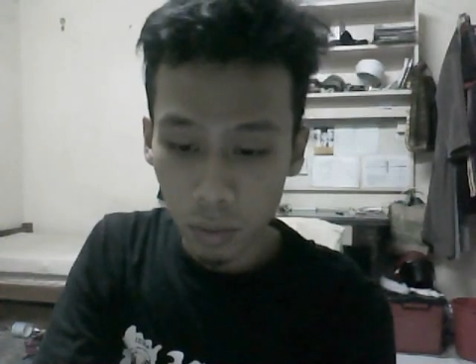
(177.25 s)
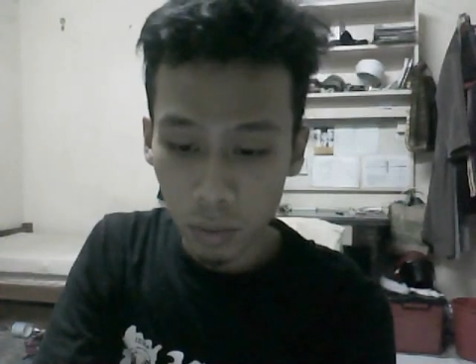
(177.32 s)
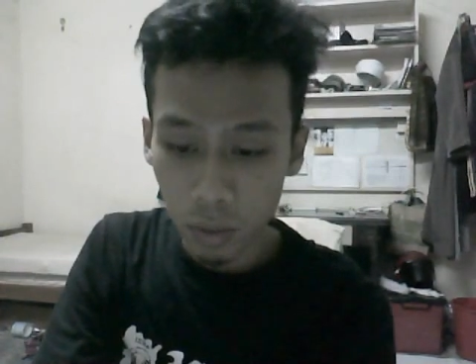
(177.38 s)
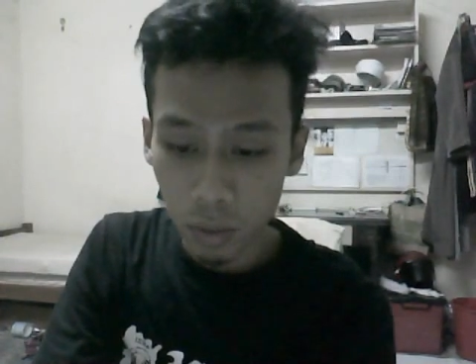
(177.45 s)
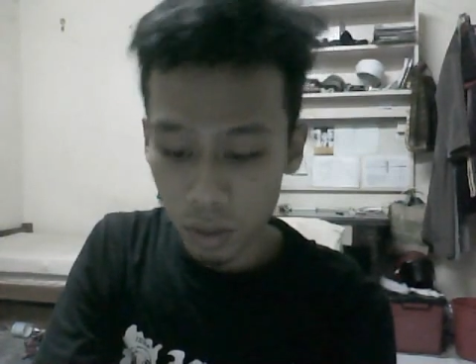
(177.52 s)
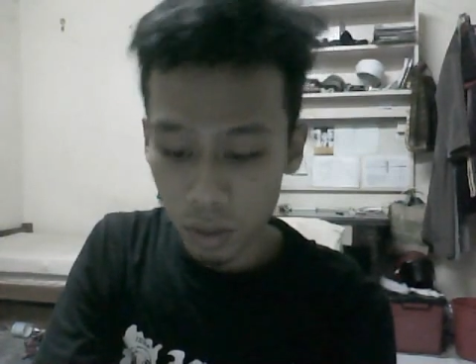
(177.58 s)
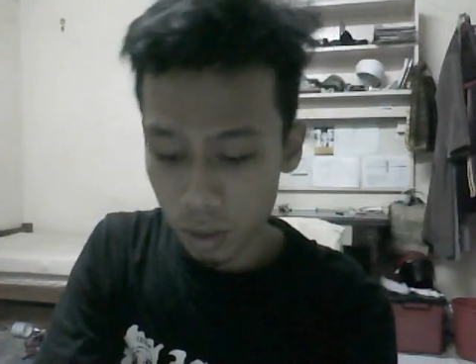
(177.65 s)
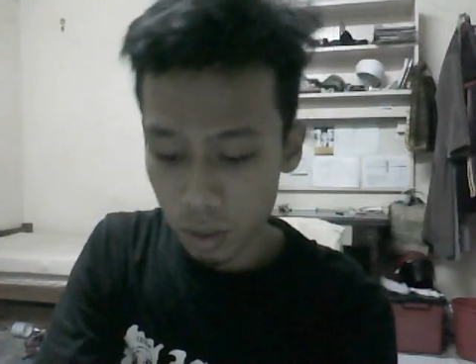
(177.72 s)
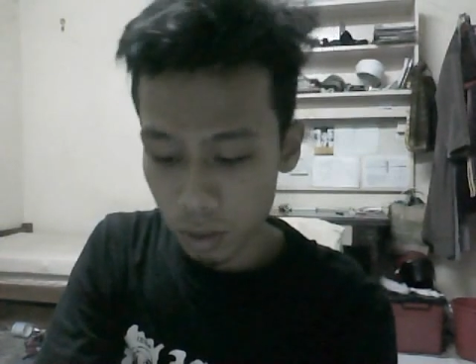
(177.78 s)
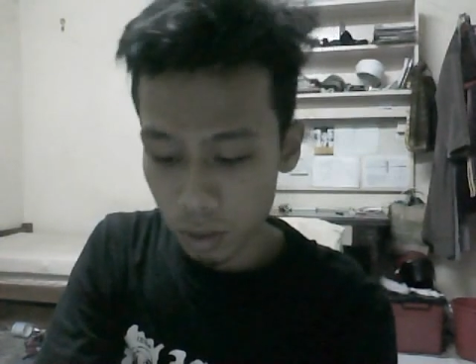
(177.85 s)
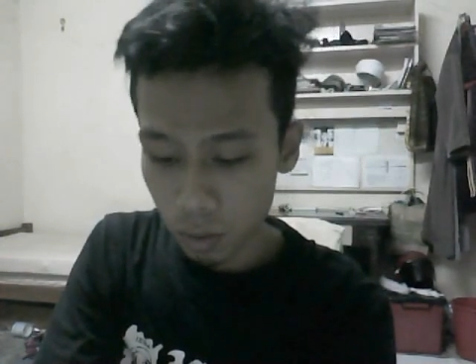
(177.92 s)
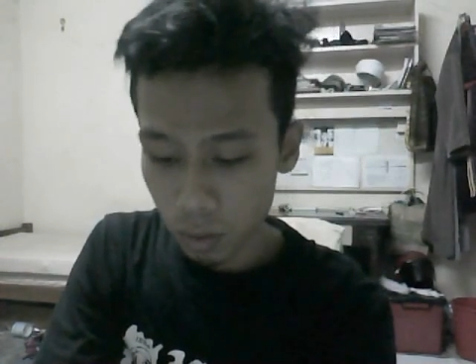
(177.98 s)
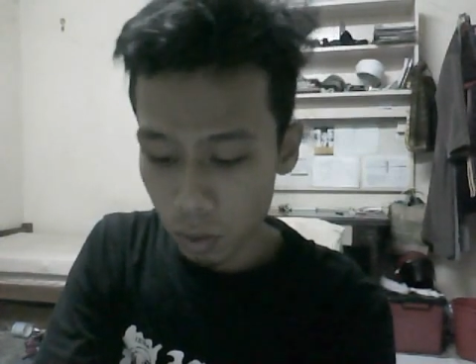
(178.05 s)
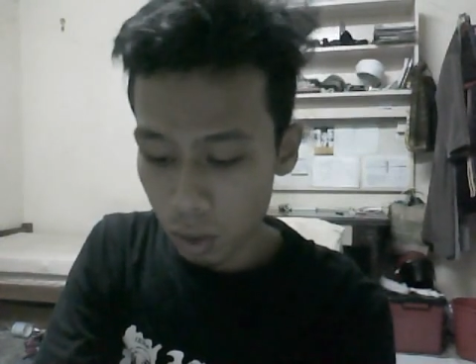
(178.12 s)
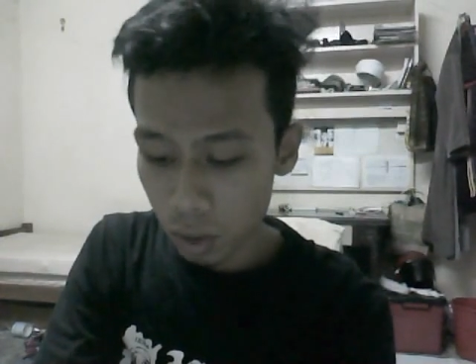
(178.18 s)
which is
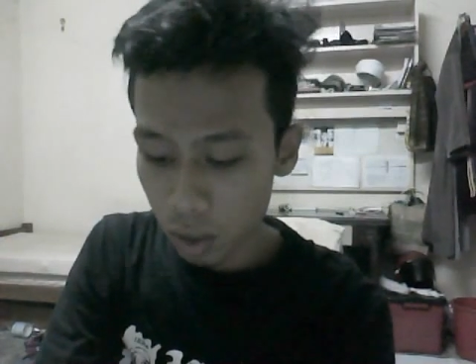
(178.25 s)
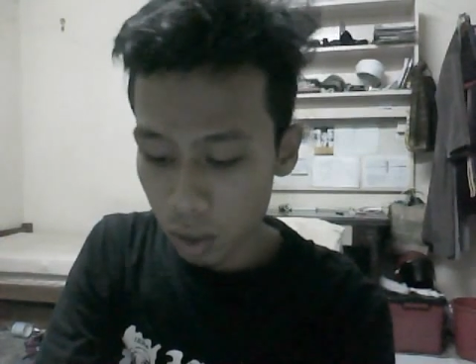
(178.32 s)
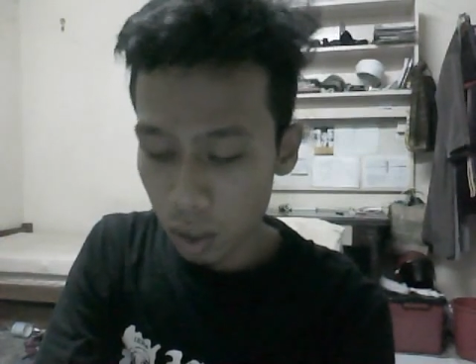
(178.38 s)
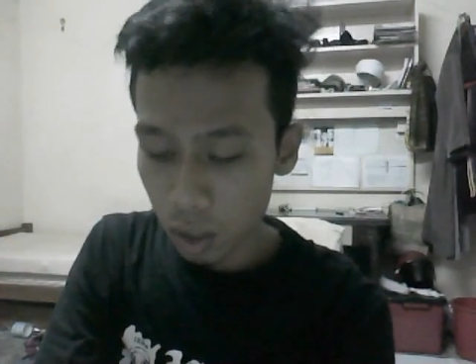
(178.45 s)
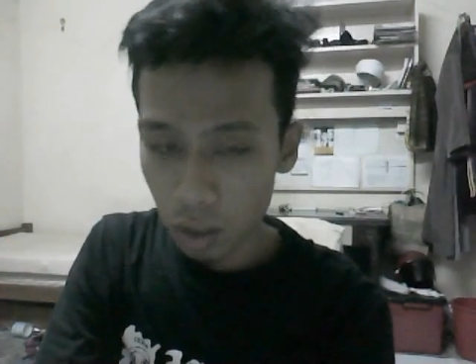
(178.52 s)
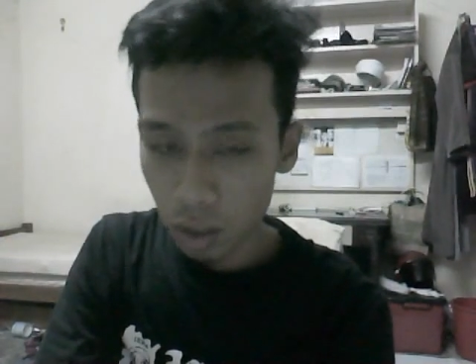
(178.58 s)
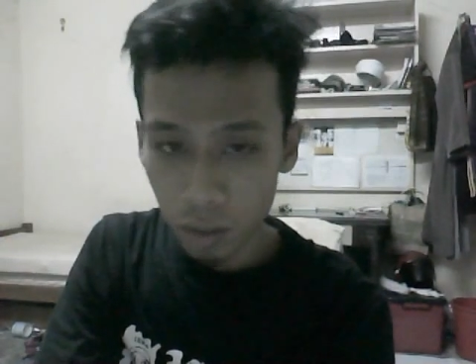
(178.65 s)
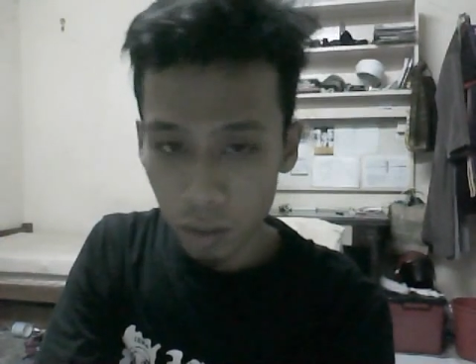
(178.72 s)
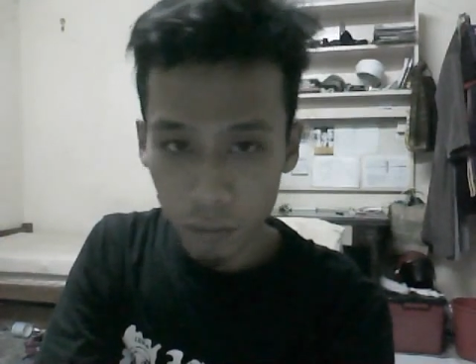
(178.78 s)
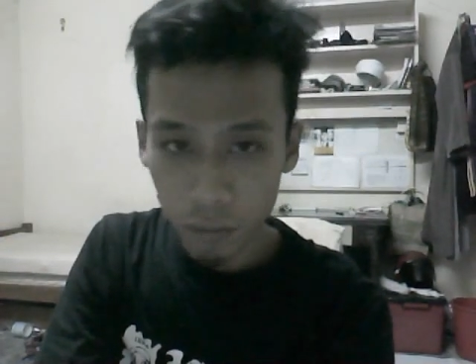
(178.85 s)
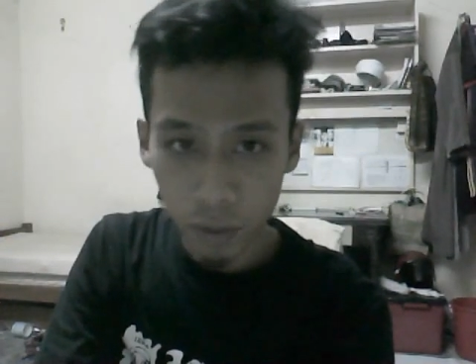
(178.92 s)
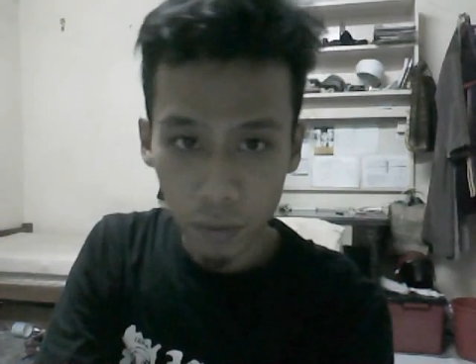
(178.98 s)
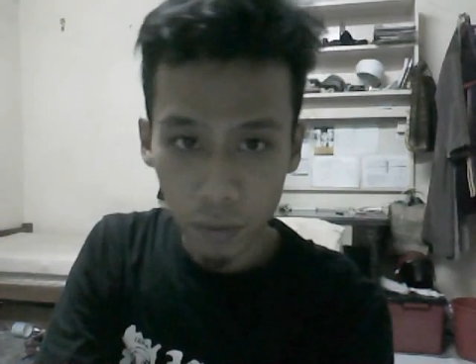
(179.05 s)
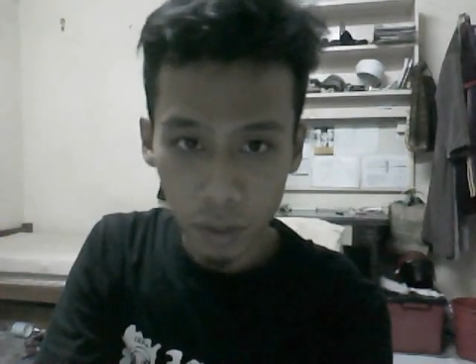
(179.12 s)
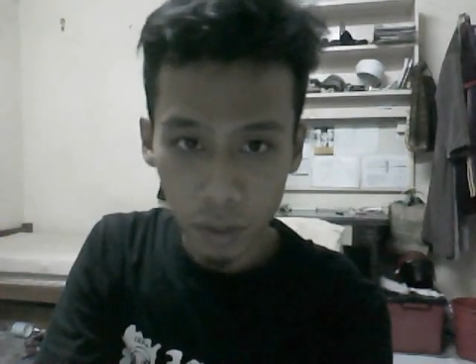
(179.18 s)
only
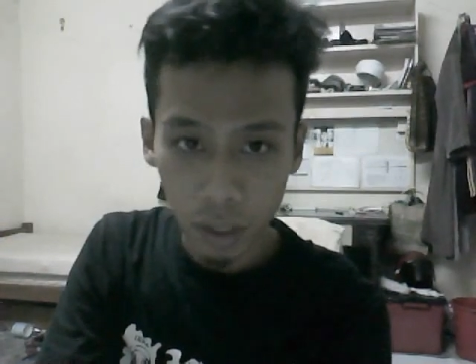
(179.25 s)
RM5.